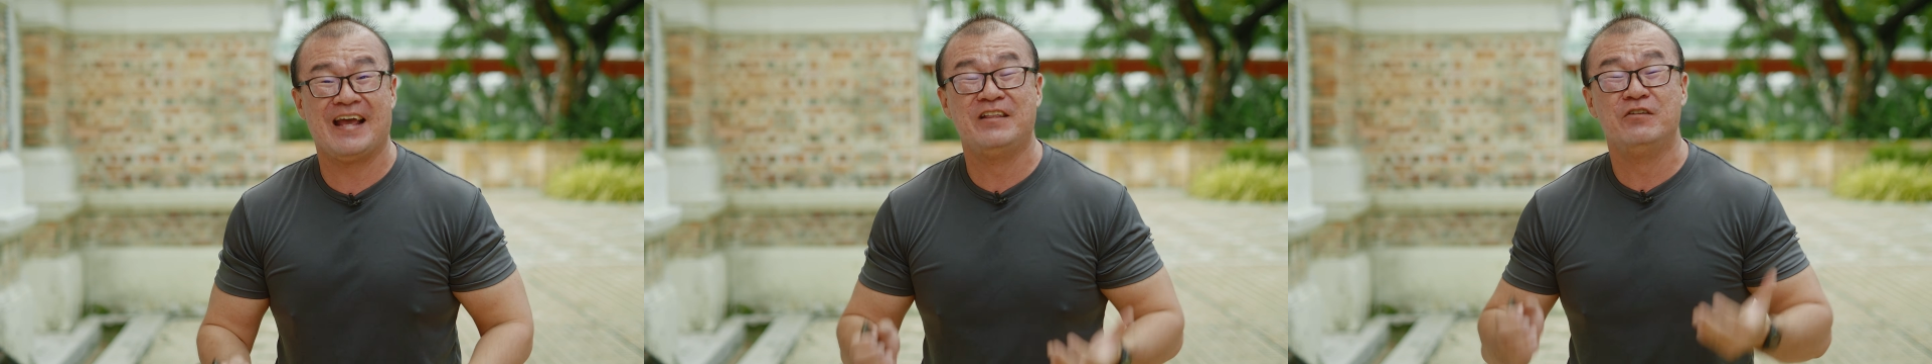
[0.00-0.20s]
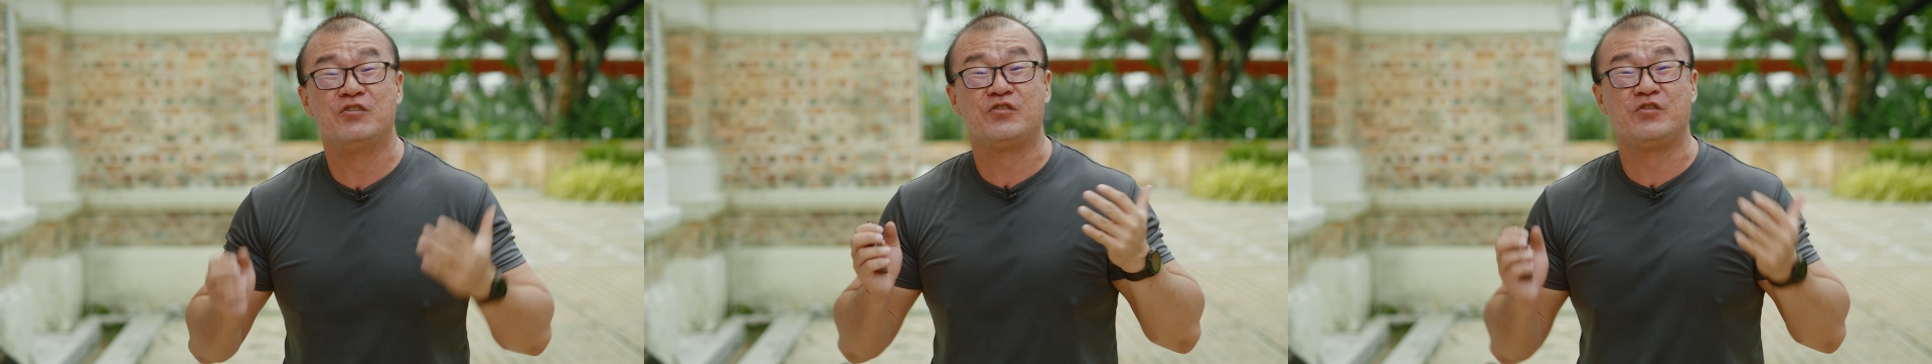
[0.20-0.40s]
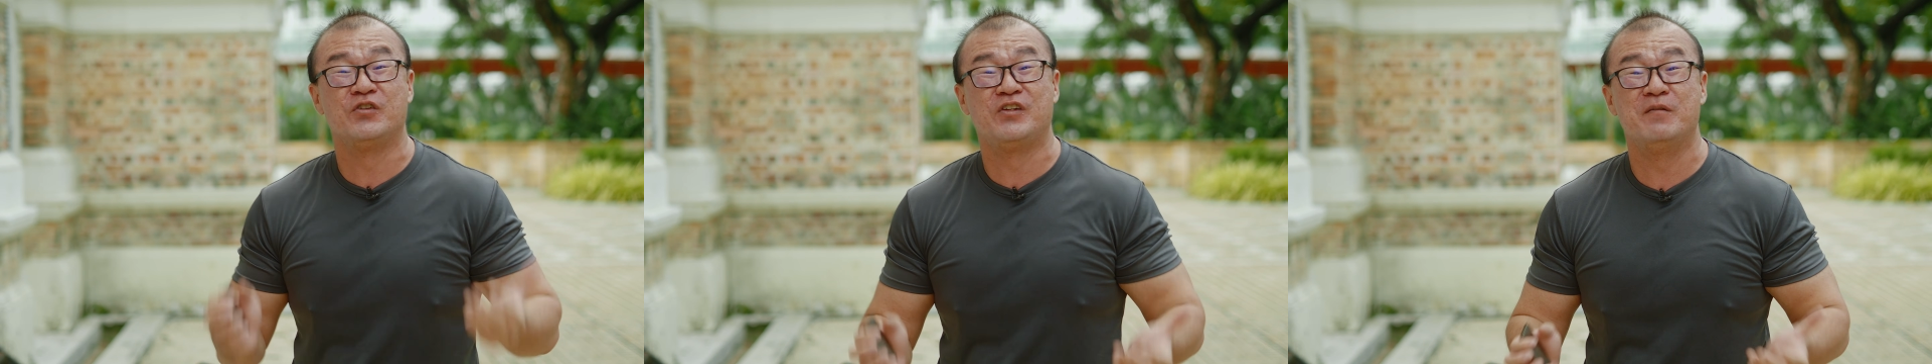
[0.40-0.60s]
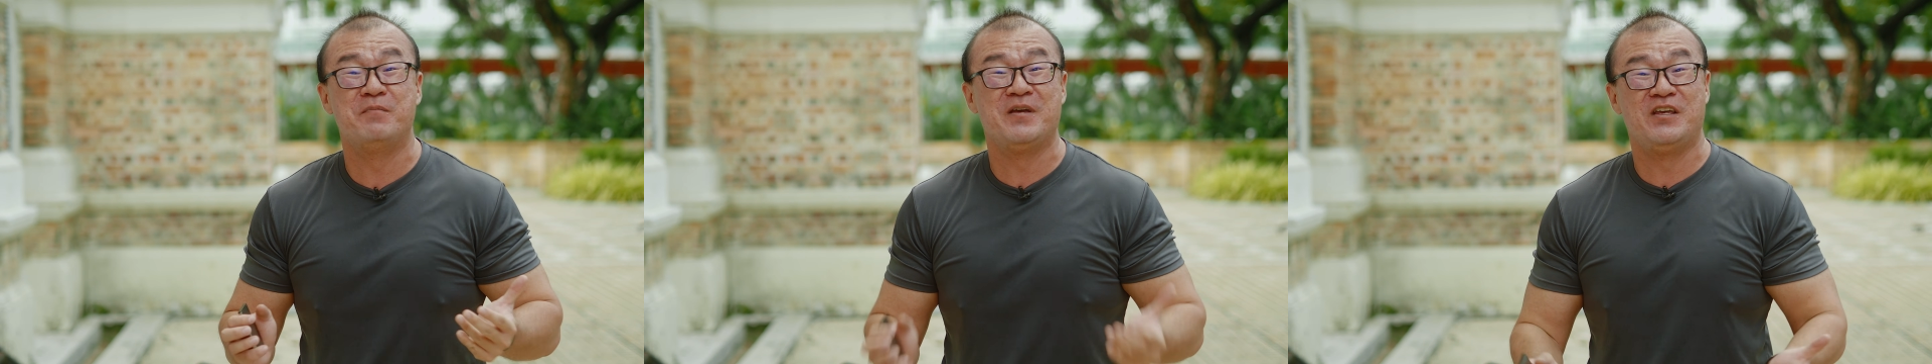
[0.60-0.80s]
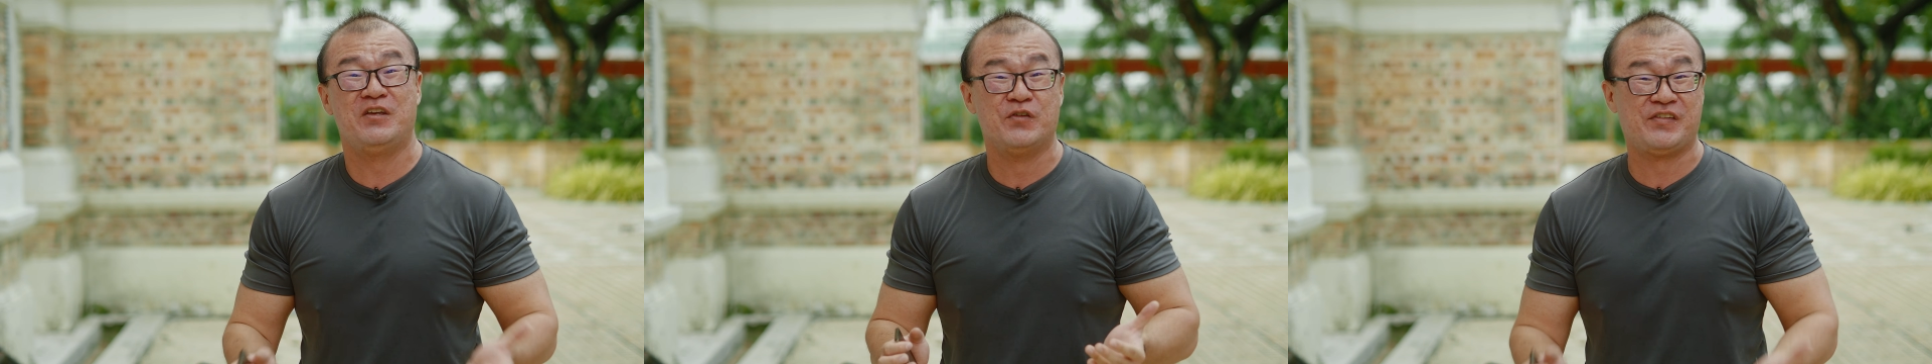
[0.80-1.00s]
and you shouldn't
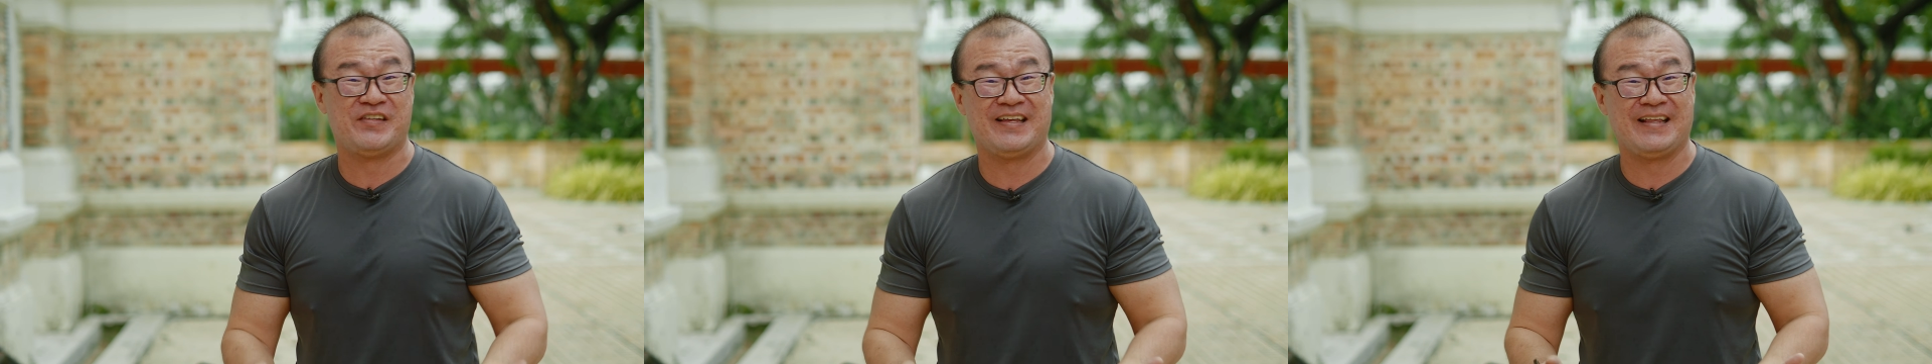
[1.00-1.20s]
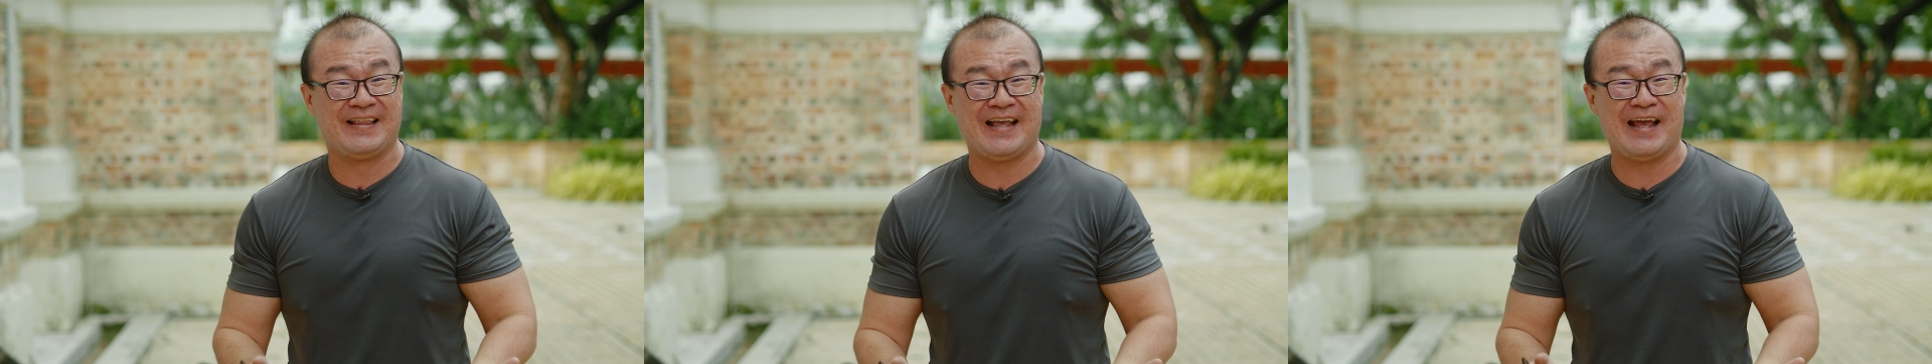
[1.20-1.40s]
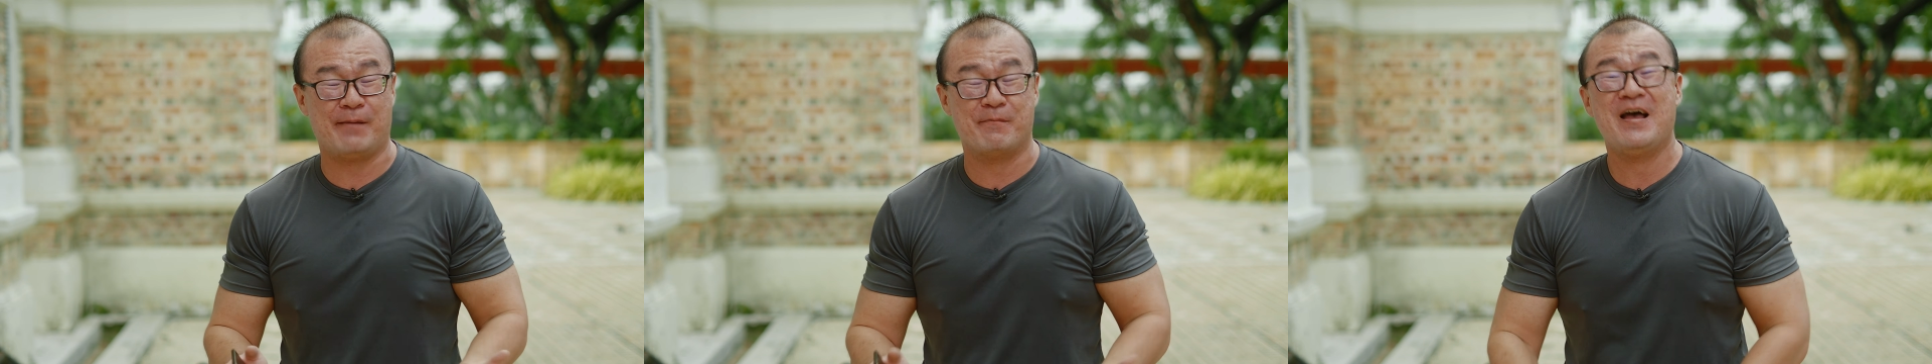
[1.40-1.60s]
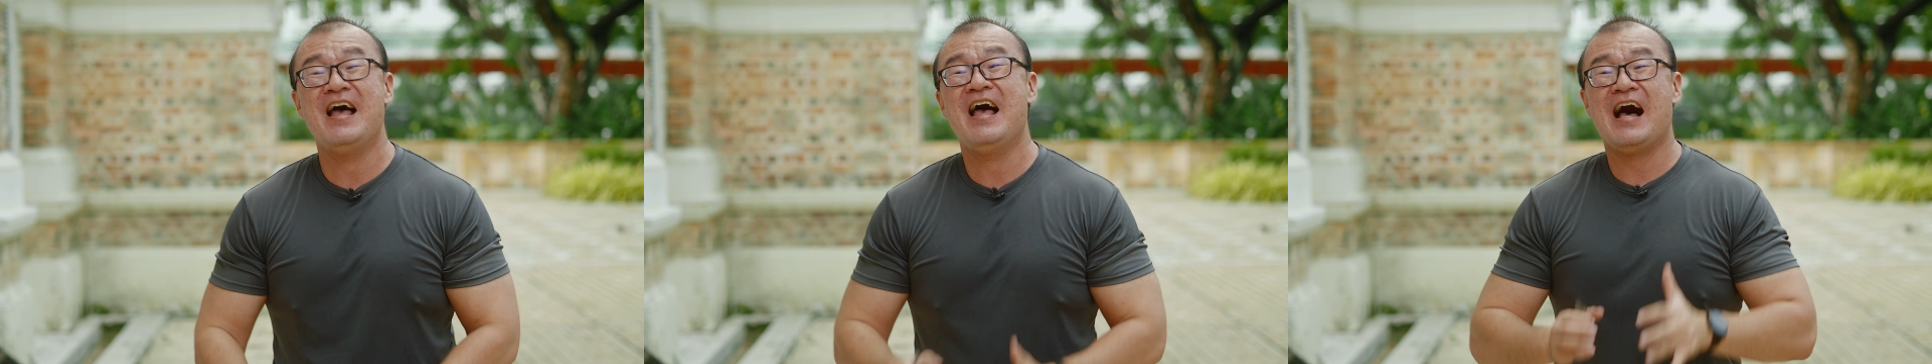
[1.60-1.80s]
be using them.